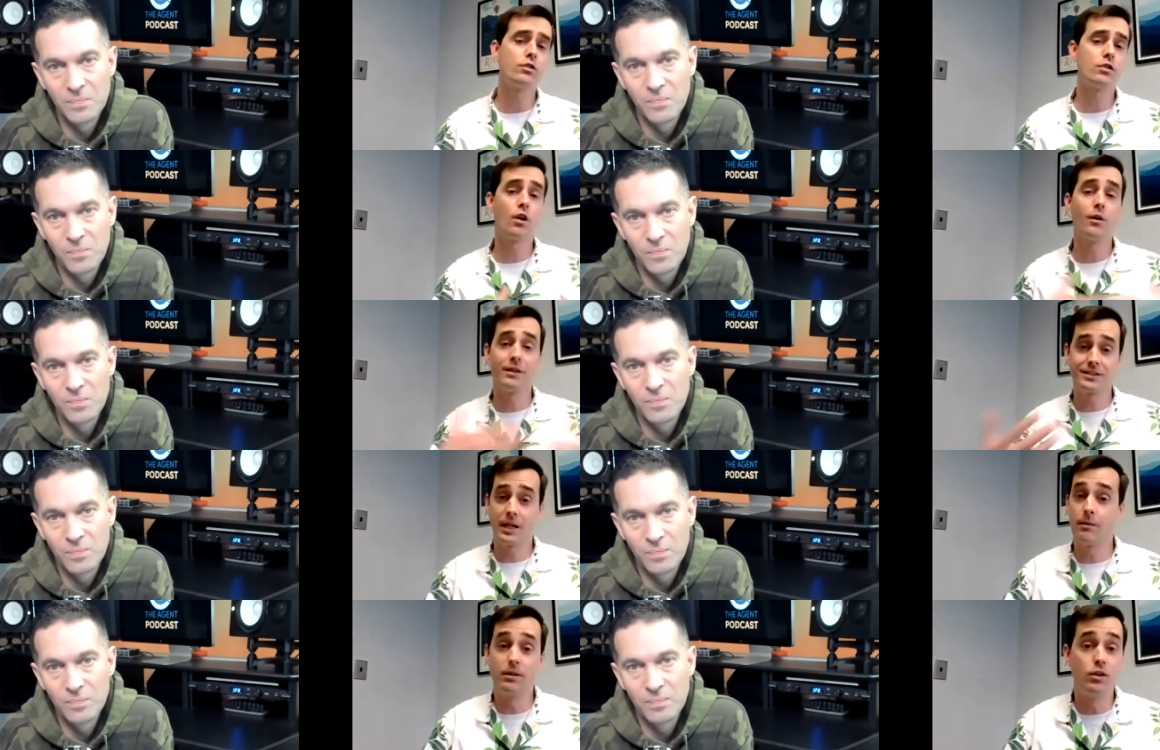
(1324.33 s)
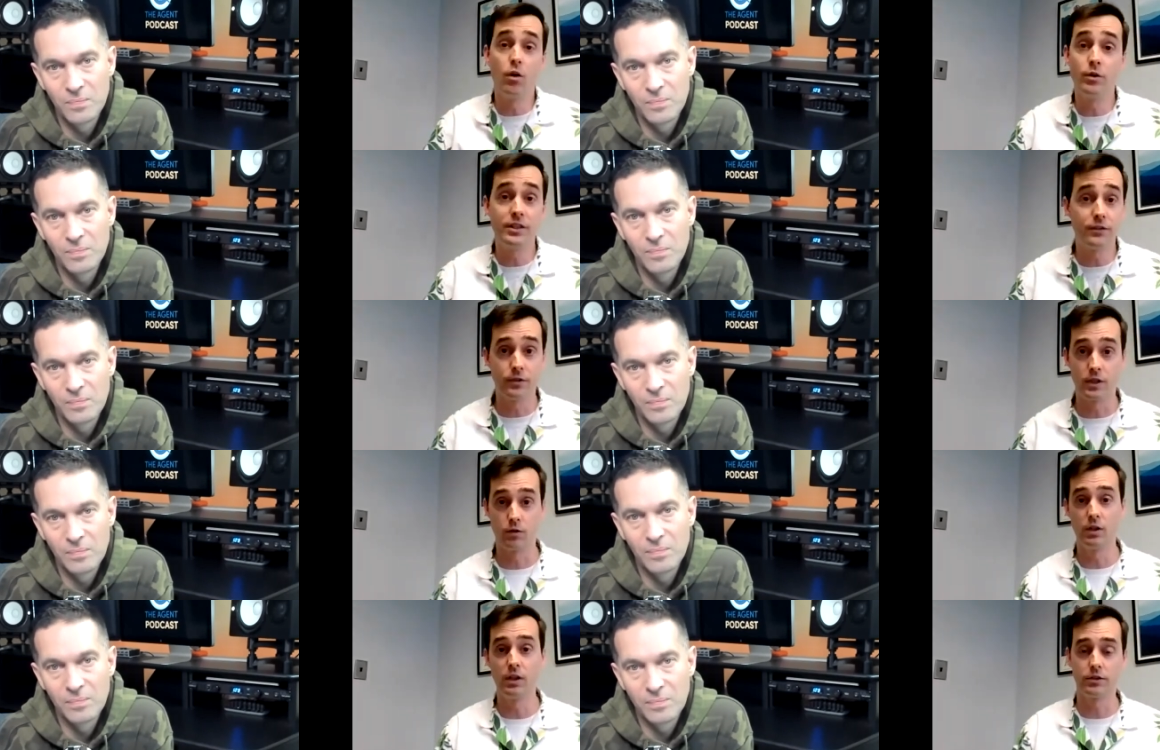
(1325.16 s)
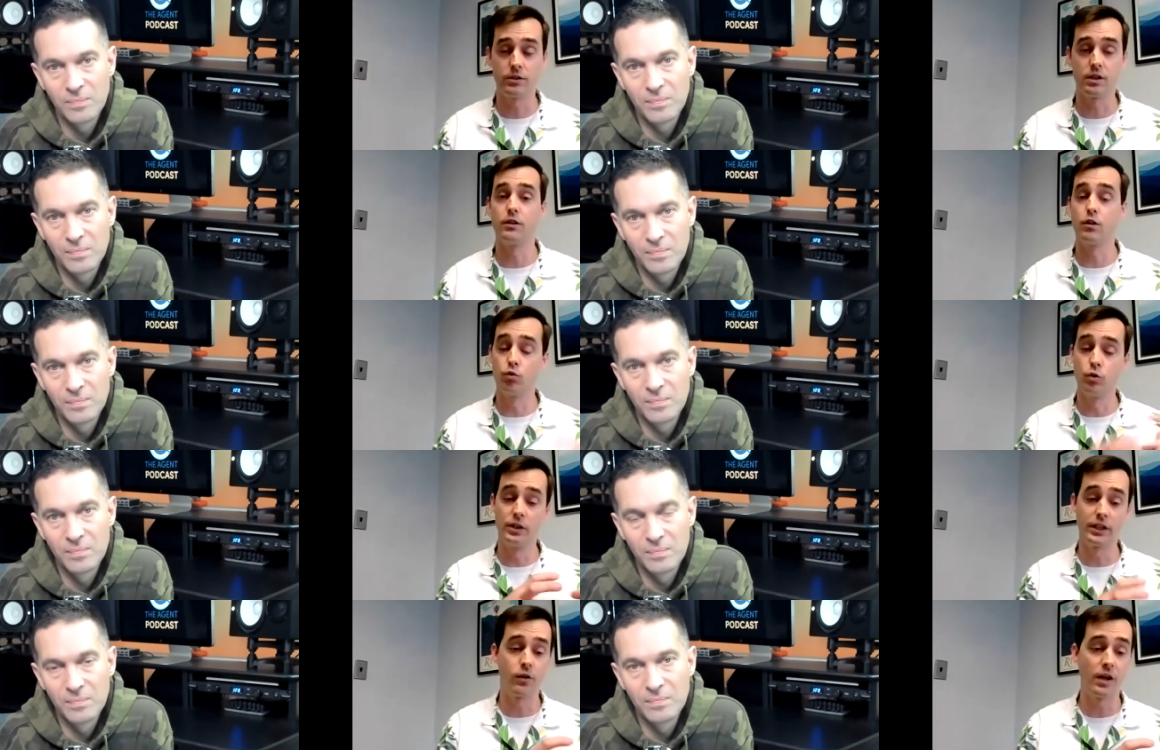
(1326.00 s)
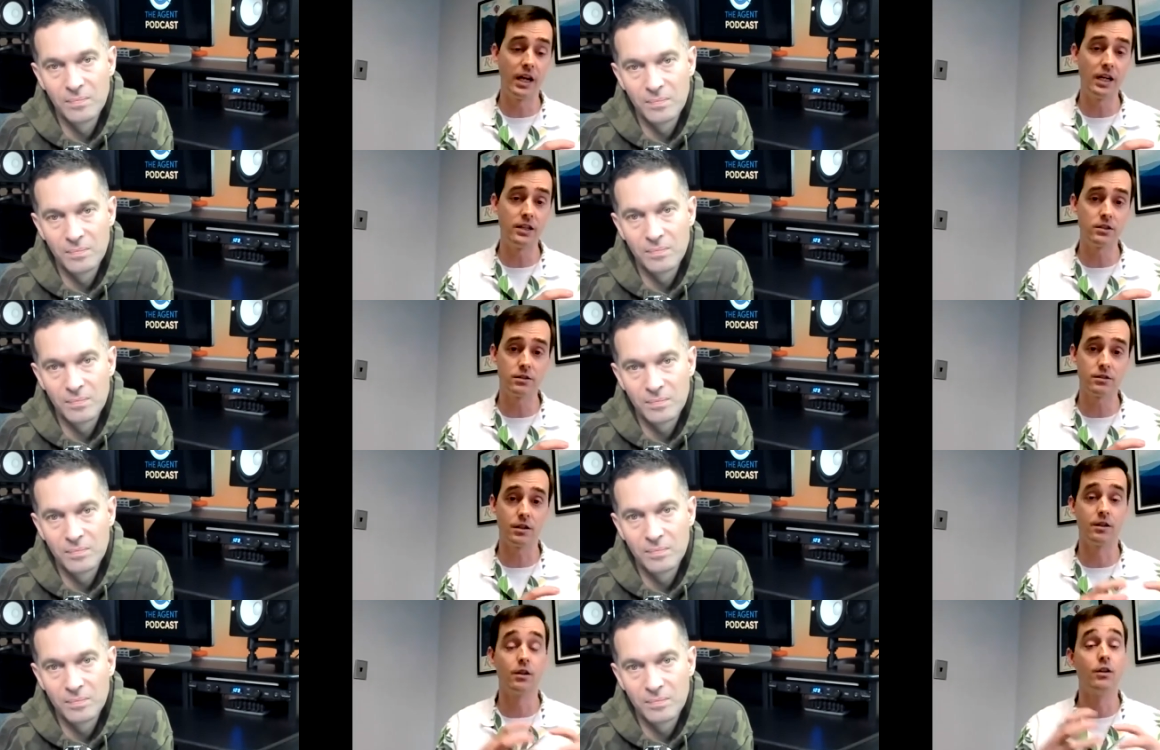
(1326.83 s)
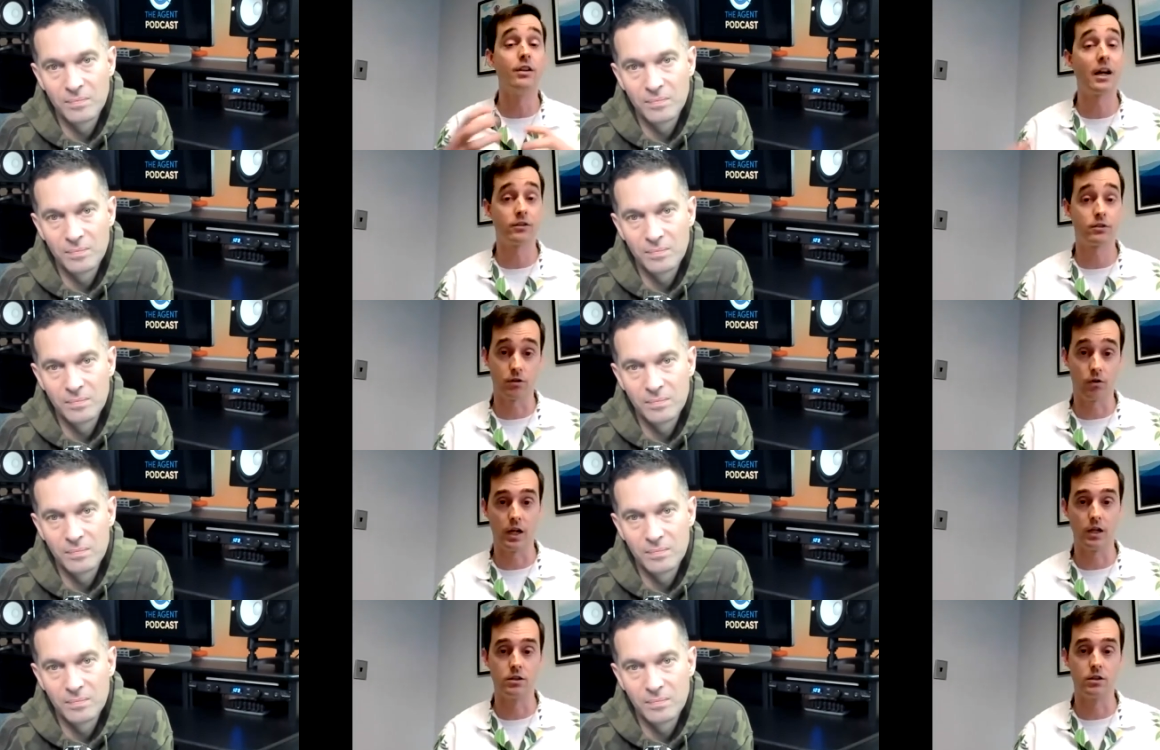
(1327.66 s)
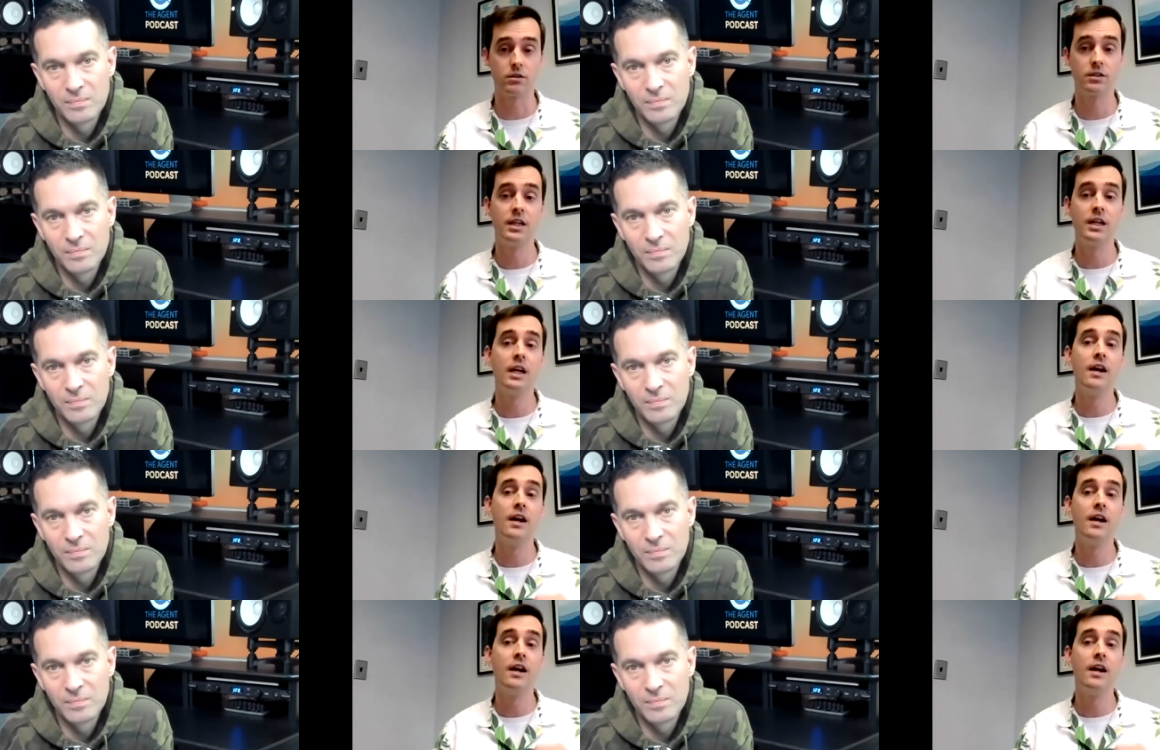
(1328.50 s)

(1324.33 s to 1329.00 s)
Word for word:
Speaker 1: So say no different in real estate. There are really great agents and there are not so great agents.